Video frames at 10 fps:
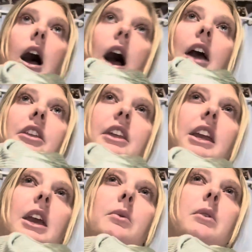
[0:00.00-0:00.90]
I think
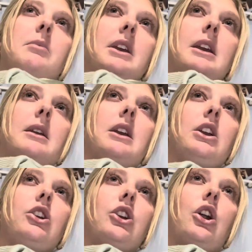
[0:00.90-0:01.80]
it would
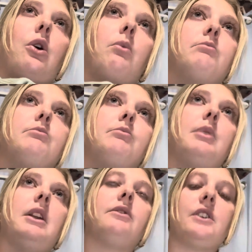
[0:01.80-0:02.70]
be,
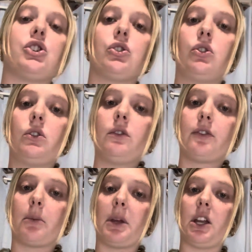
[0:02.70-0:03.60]
beneficial
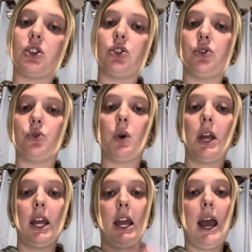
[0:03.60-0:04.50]
for me to
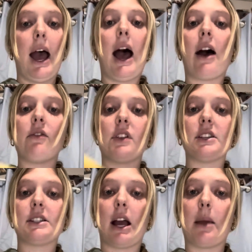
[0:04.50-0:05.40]
have this
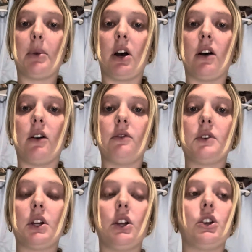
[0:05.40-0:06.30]
type of
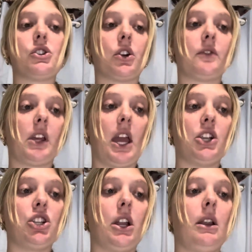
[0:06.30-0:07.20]

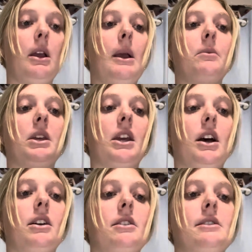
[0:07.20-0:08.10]
certification
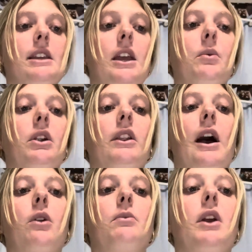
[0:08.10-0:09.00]
because it would
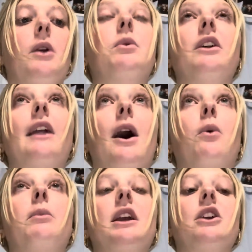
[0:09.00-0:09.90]
allow
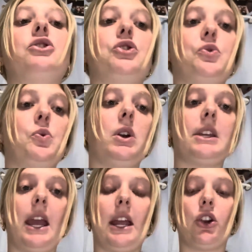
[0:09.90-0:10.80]
me to
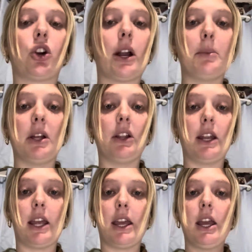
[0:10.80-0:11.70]
gain
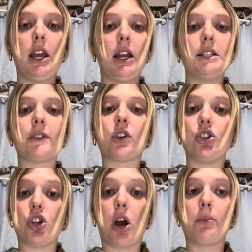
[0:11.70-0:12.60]
credibility, different job